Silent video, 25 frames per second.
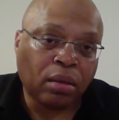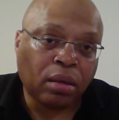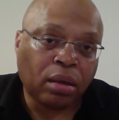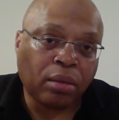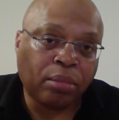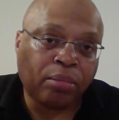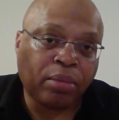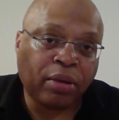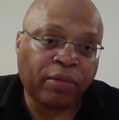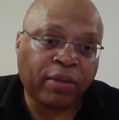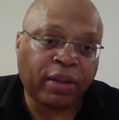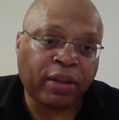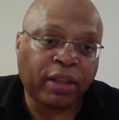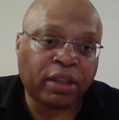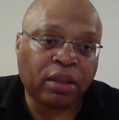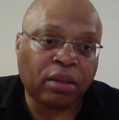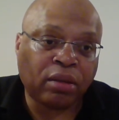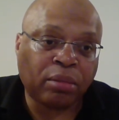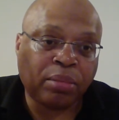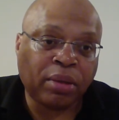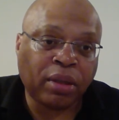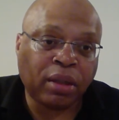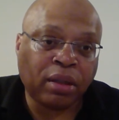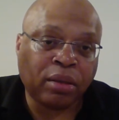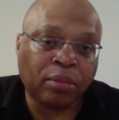professional
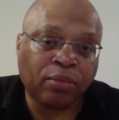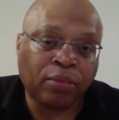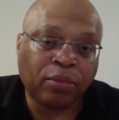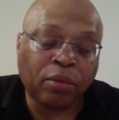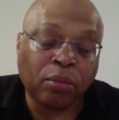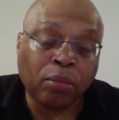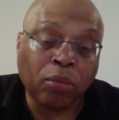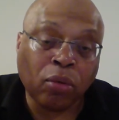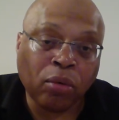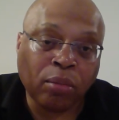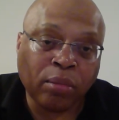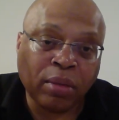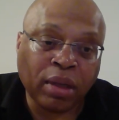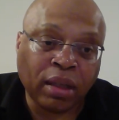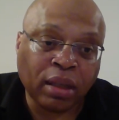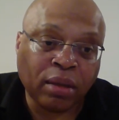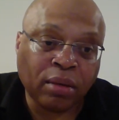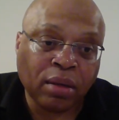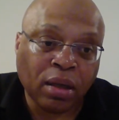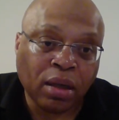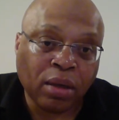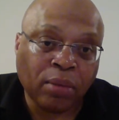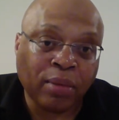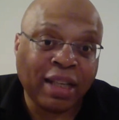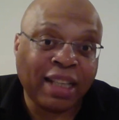opinion for more money
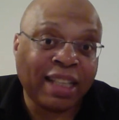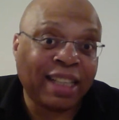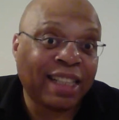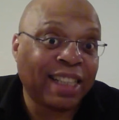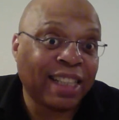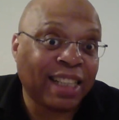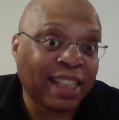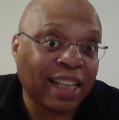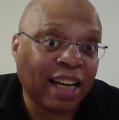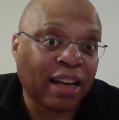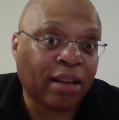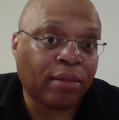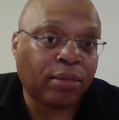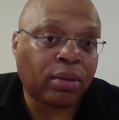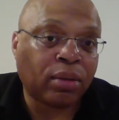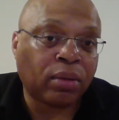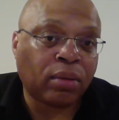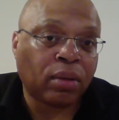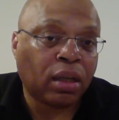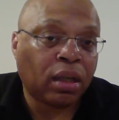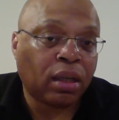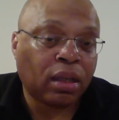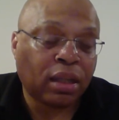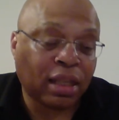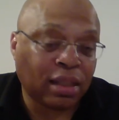when he didn't have to.
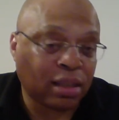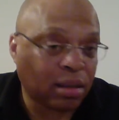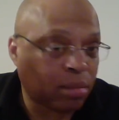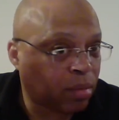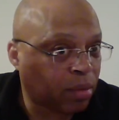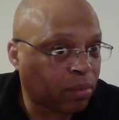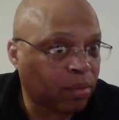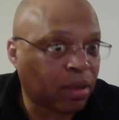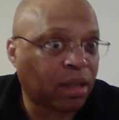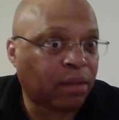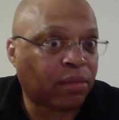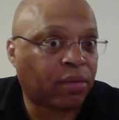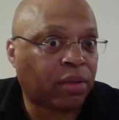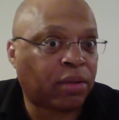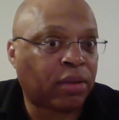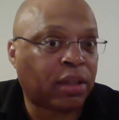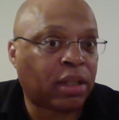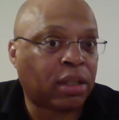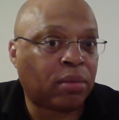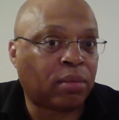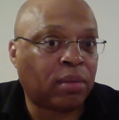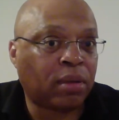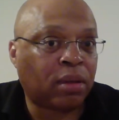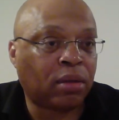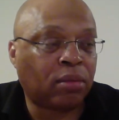That's something we're going to have to
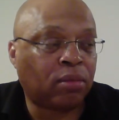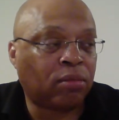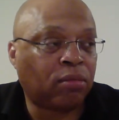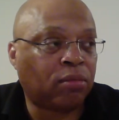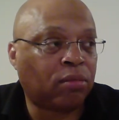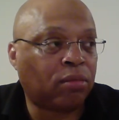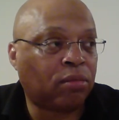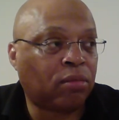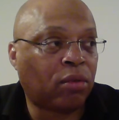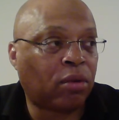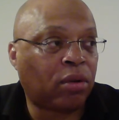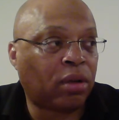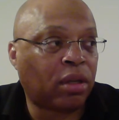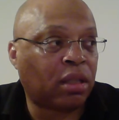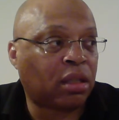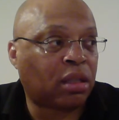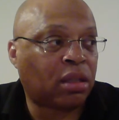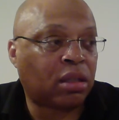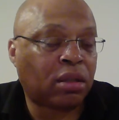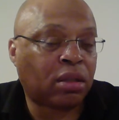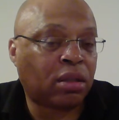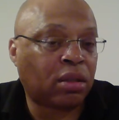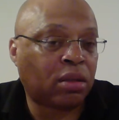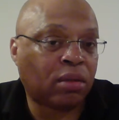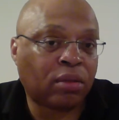address with the Royal
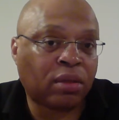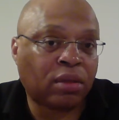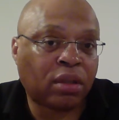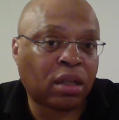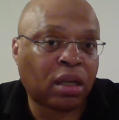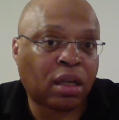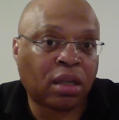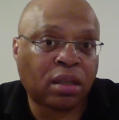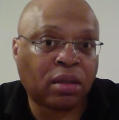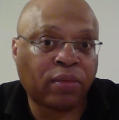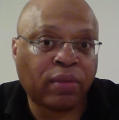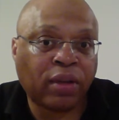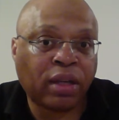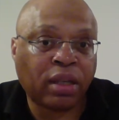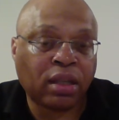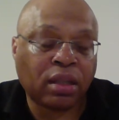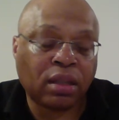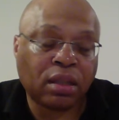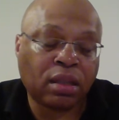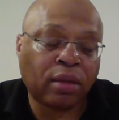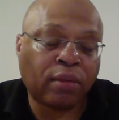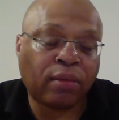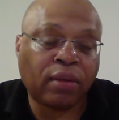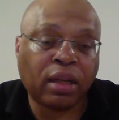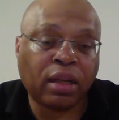Institute of Chartered Surveyors and
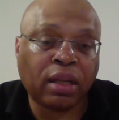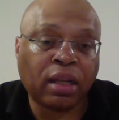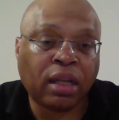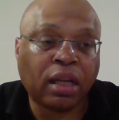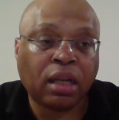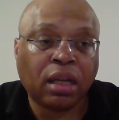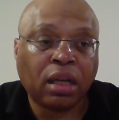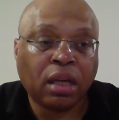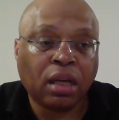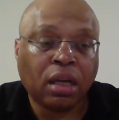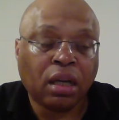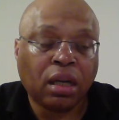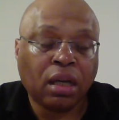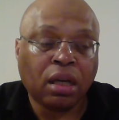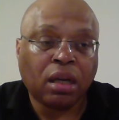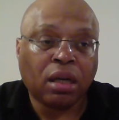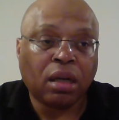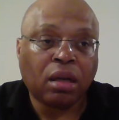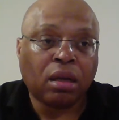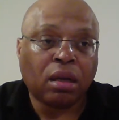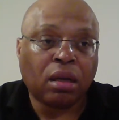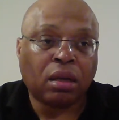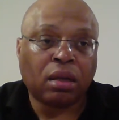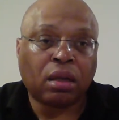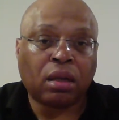stuff like that.
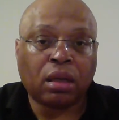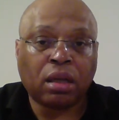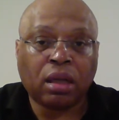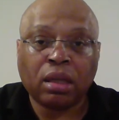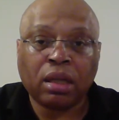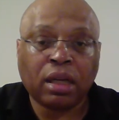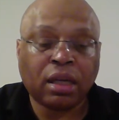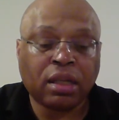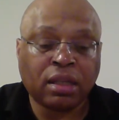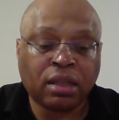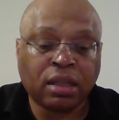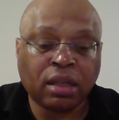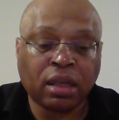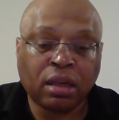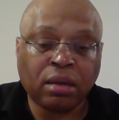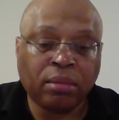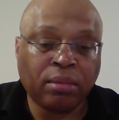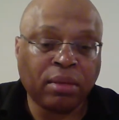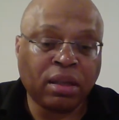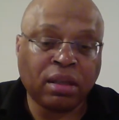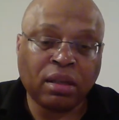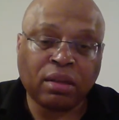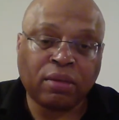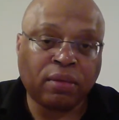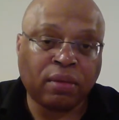Like I said, I'm
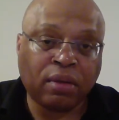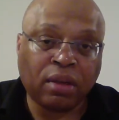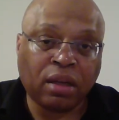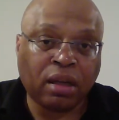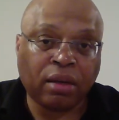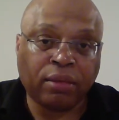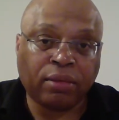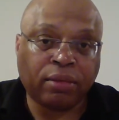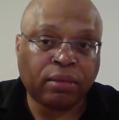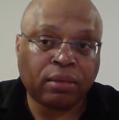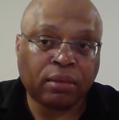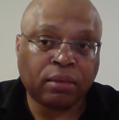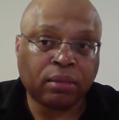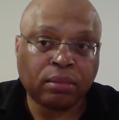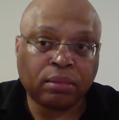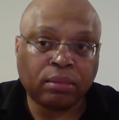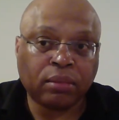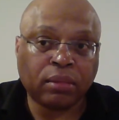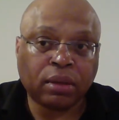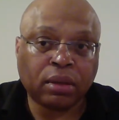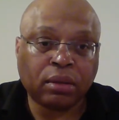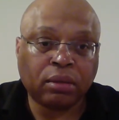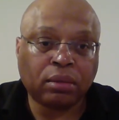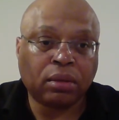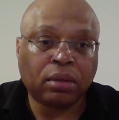in this for life.
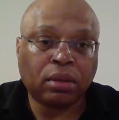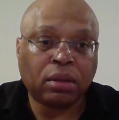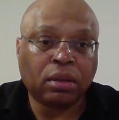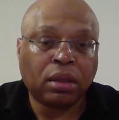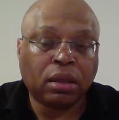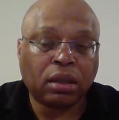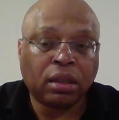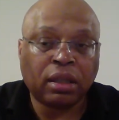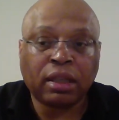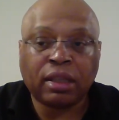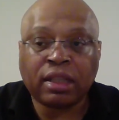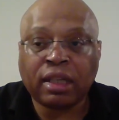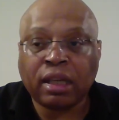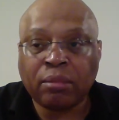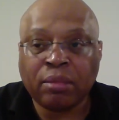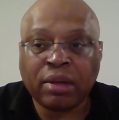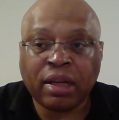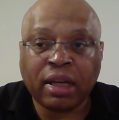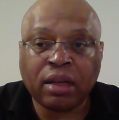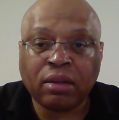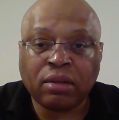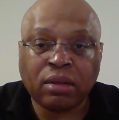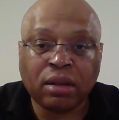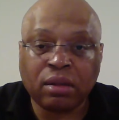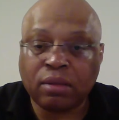They take my
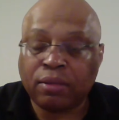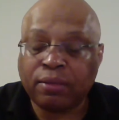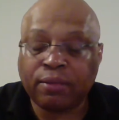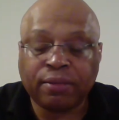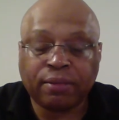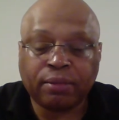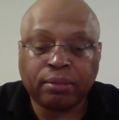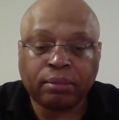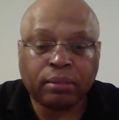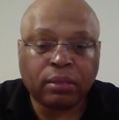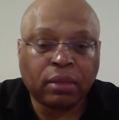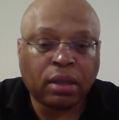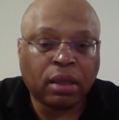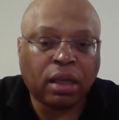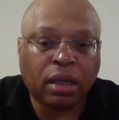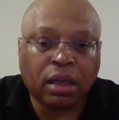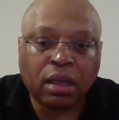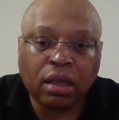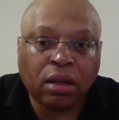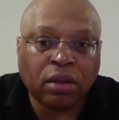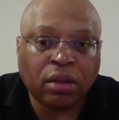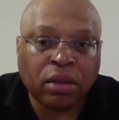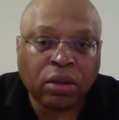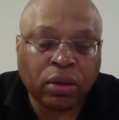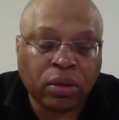houses. I've
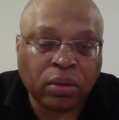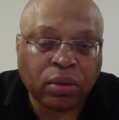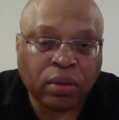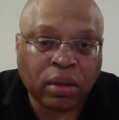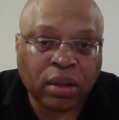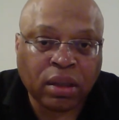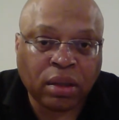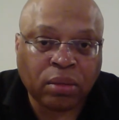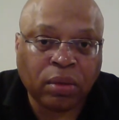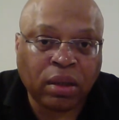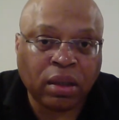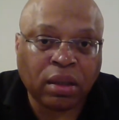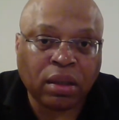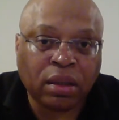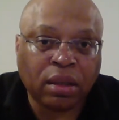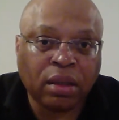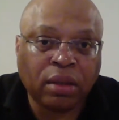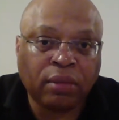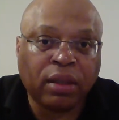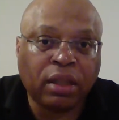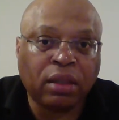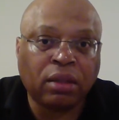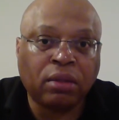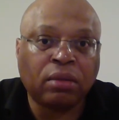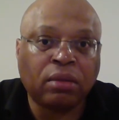got no choice if
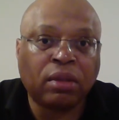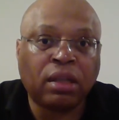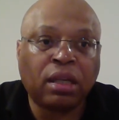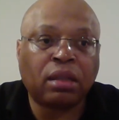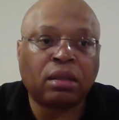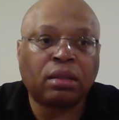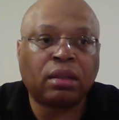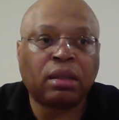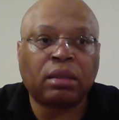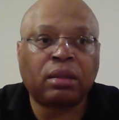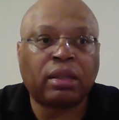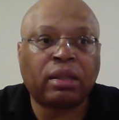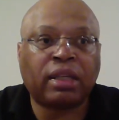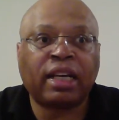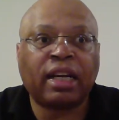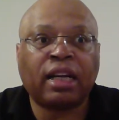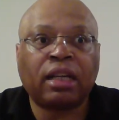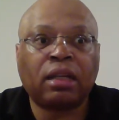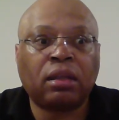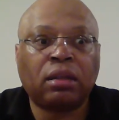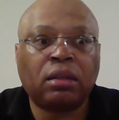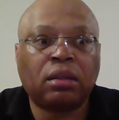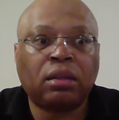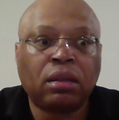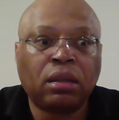they do that, they will can.